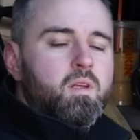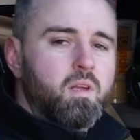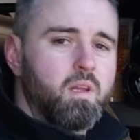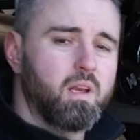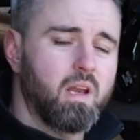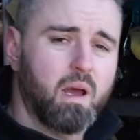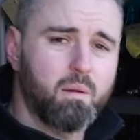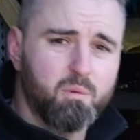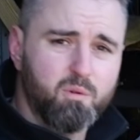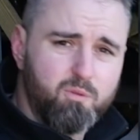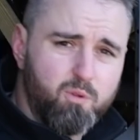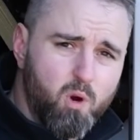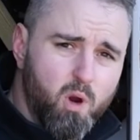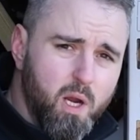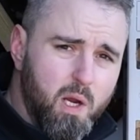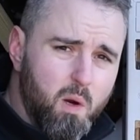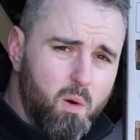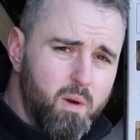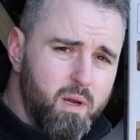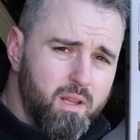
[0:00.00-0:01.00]
Now before I
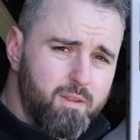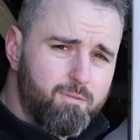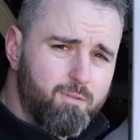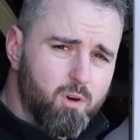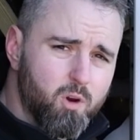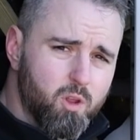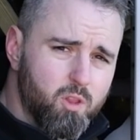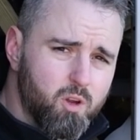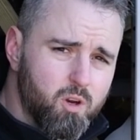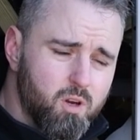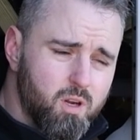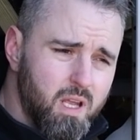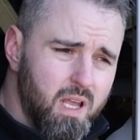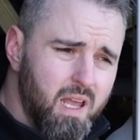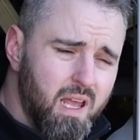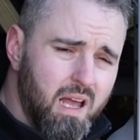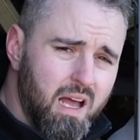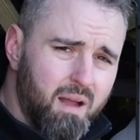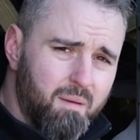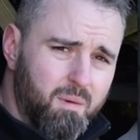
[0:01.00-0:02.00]
go any further,
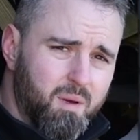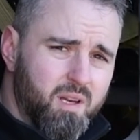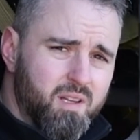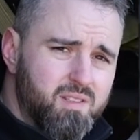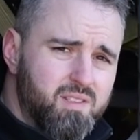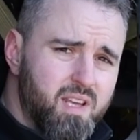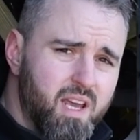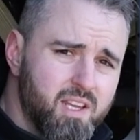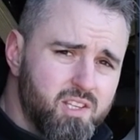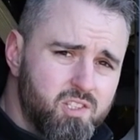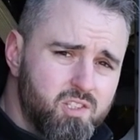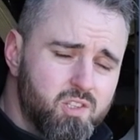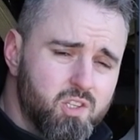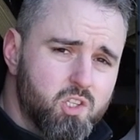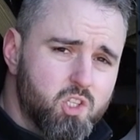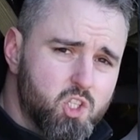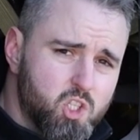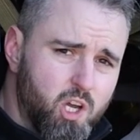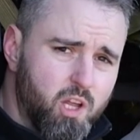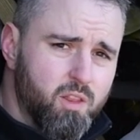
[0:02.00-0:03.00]
I'm going to test
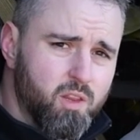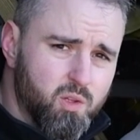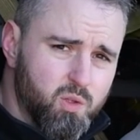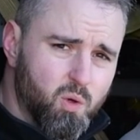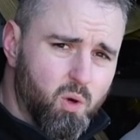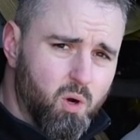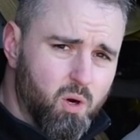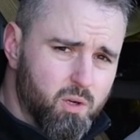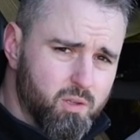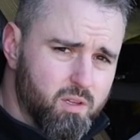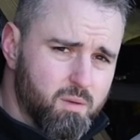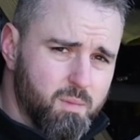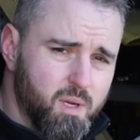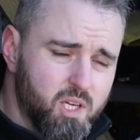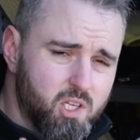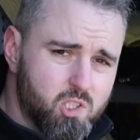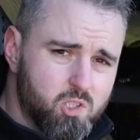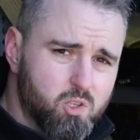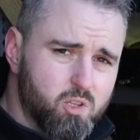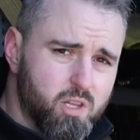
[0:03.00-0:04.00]
shut the door to make
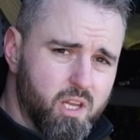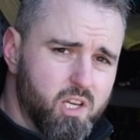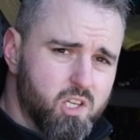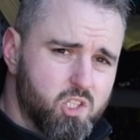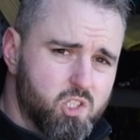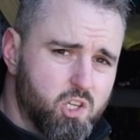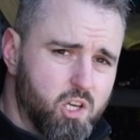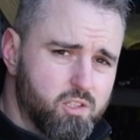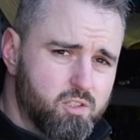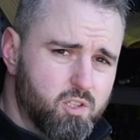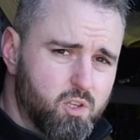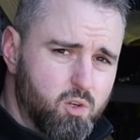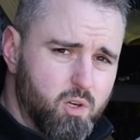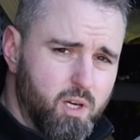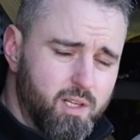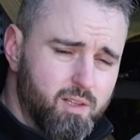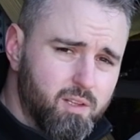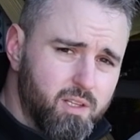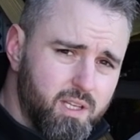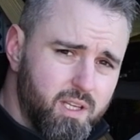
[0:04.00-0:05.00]
sure that it shuts
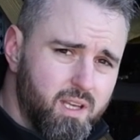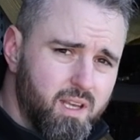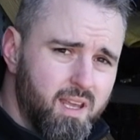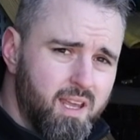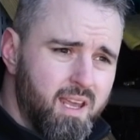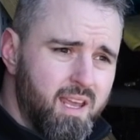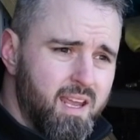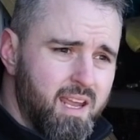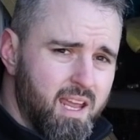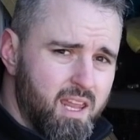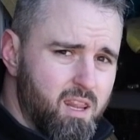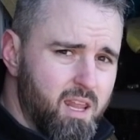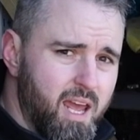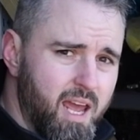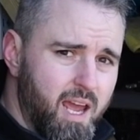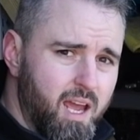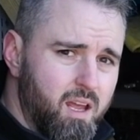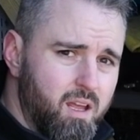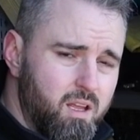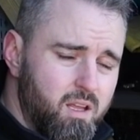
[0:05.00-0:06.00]
correctly, and
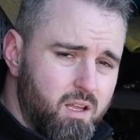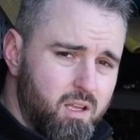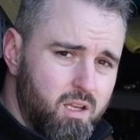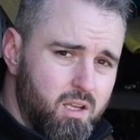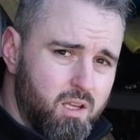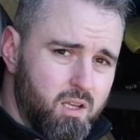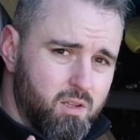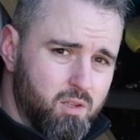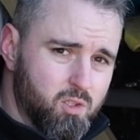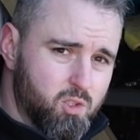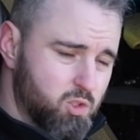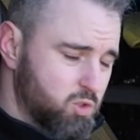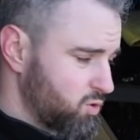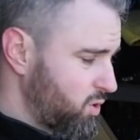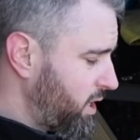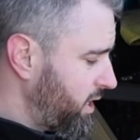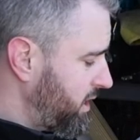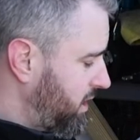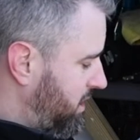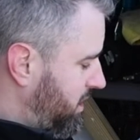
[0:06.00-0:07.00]
that the
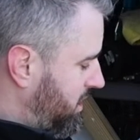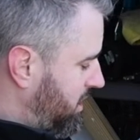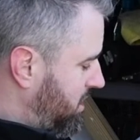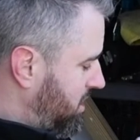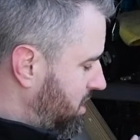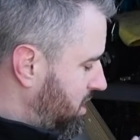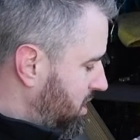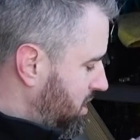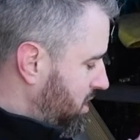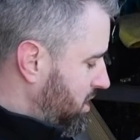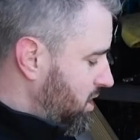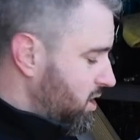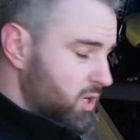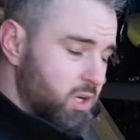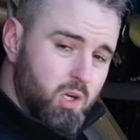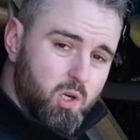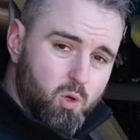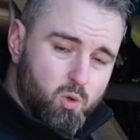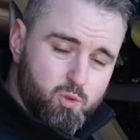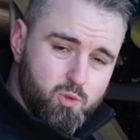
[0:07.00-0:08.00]
strike
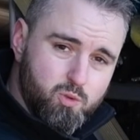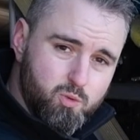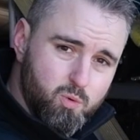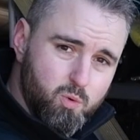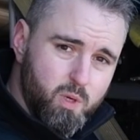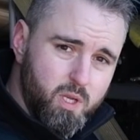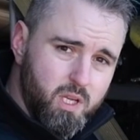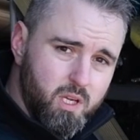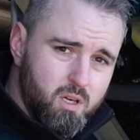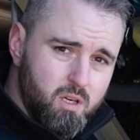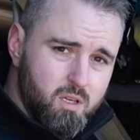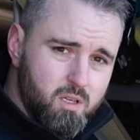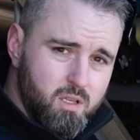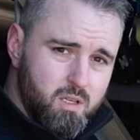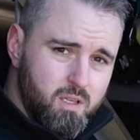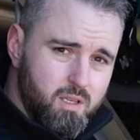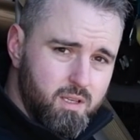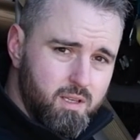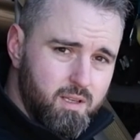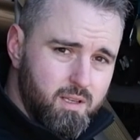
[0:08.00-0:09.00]
goes through here,
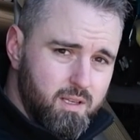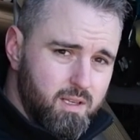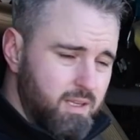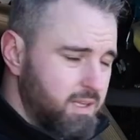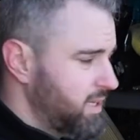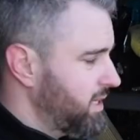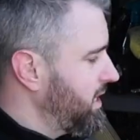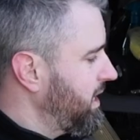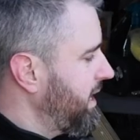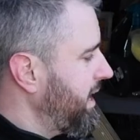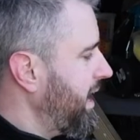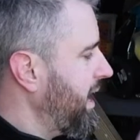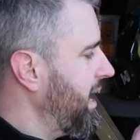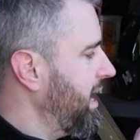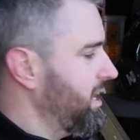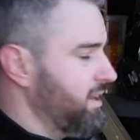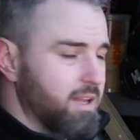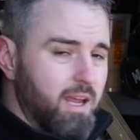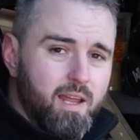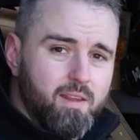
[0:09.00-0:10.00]

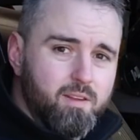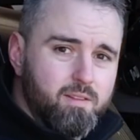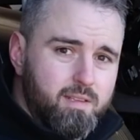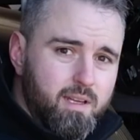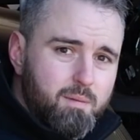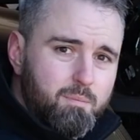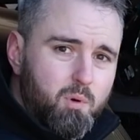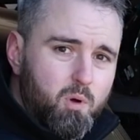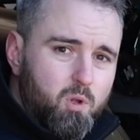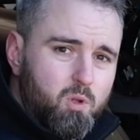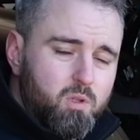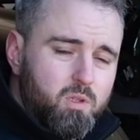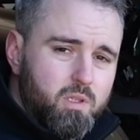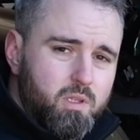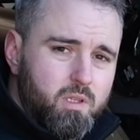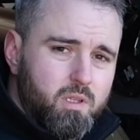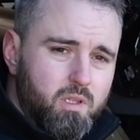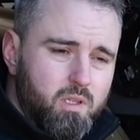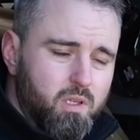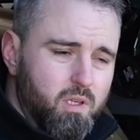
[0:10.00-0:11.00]
and that the deadbolt
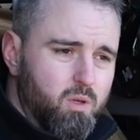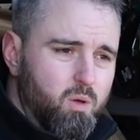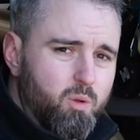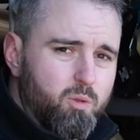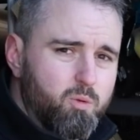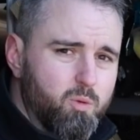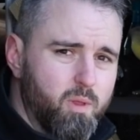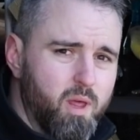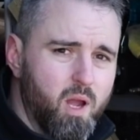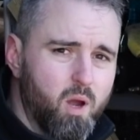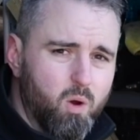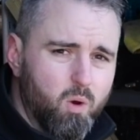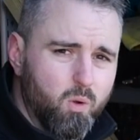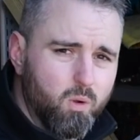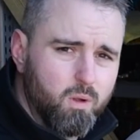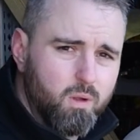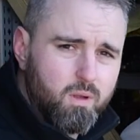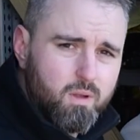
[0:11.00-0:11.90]
can go through that hole.